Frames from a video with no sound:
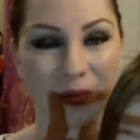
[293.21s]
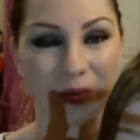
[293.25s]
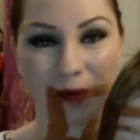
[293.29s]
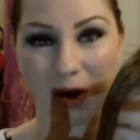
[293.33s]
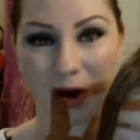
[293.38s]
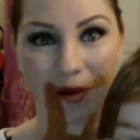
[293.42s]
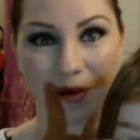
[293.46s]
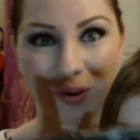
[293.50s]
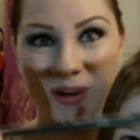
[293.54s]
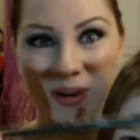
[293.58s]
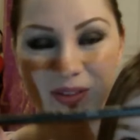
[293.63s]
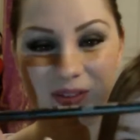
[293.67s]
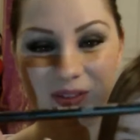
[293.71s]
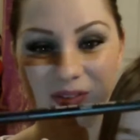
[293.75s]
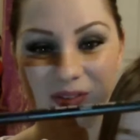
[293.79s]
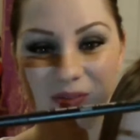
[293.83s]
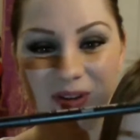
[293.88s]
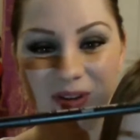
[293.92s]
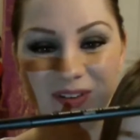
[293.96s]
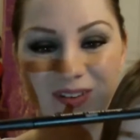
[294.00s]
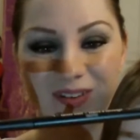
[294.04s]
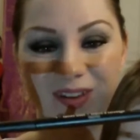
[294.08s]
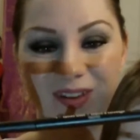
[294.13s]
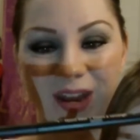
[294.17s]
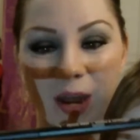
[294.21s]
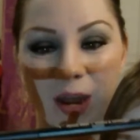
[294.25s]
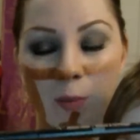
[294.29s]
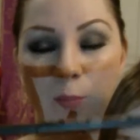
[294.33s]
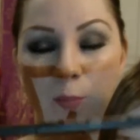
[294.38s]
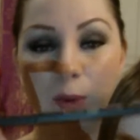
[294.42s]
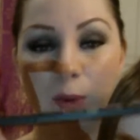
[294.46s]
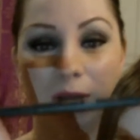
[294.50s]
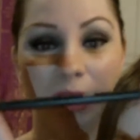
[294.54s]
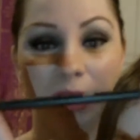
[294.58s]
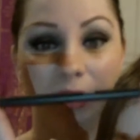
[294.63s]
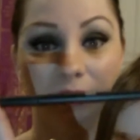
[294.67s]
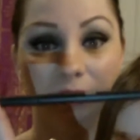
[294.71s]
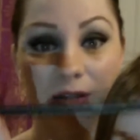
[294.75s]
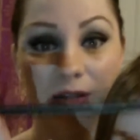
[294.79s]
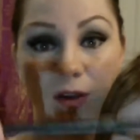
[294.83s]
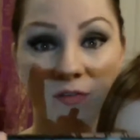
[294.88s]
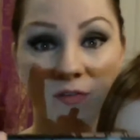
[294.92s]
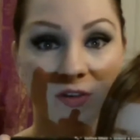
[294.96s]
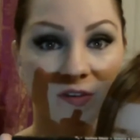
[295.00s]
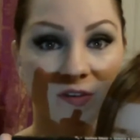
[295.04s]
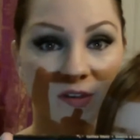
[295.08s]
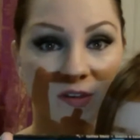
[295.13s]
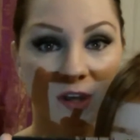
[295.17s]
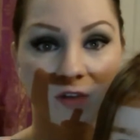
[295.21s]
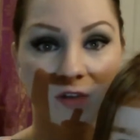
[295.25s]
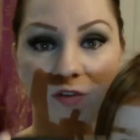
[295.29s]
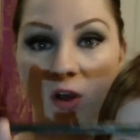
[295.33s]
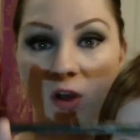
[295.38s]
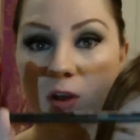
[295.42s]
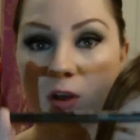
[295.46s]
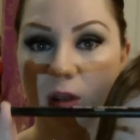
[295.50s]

so I'm not wearing this one today. But I love this stuff.